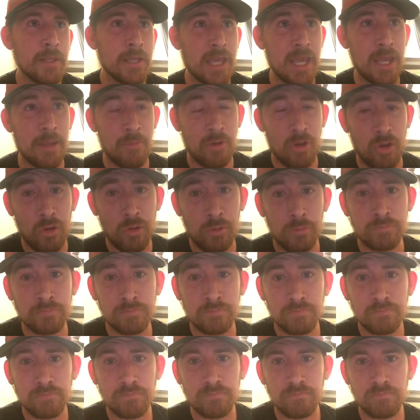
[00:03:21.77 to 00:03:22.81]
Came
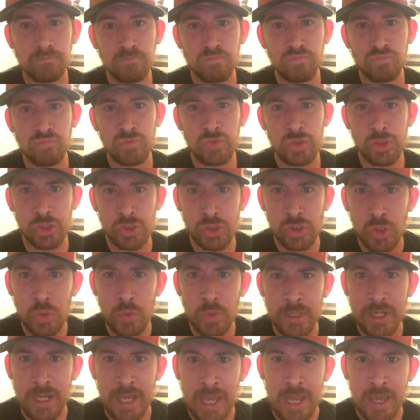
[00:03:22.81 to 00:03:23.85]
home, two
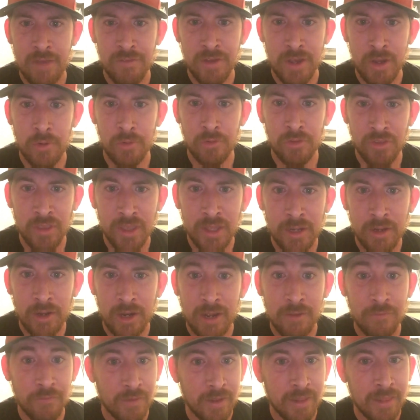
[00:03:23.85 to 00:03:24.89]
and a half hours later,
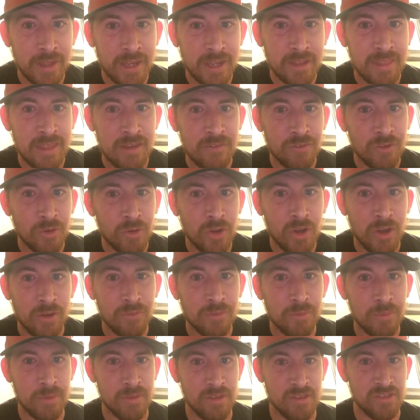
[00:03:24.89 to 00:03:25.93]
I finally get that phone call
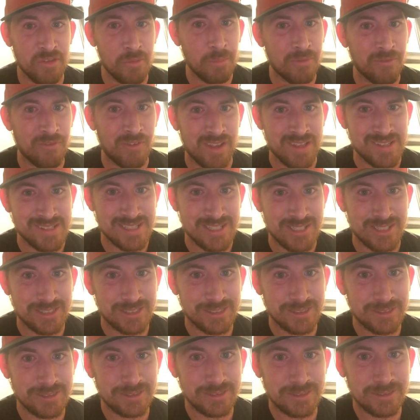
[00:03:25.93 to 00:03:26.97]
from the supervisor.
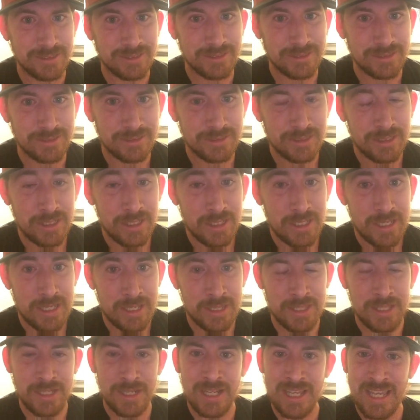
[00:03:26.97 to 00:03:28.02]

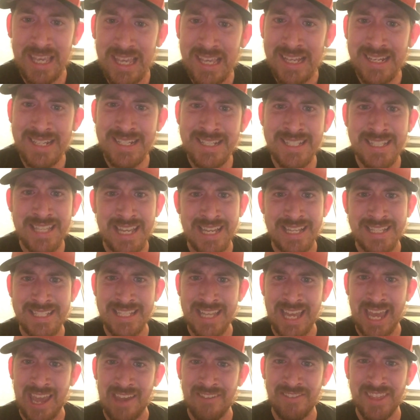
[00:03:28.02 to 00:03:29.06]
And then he decides
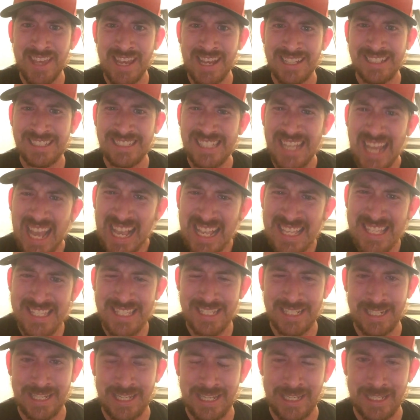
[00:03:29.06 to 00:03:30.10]
to have the
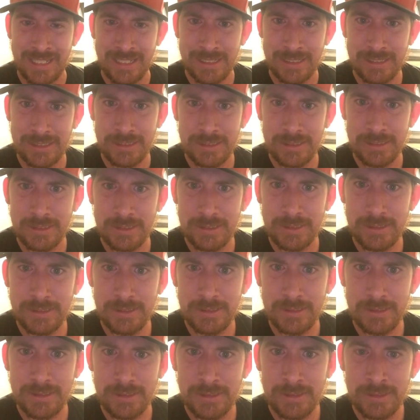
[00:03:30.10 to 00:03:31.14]
audacity
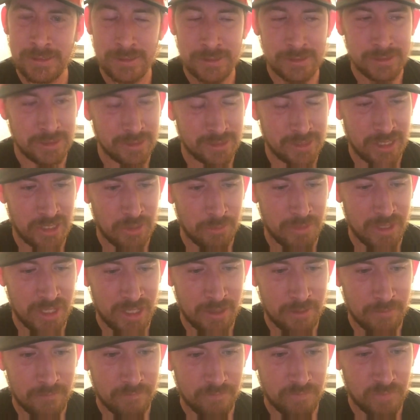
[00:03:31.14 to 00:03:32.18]
to tell me,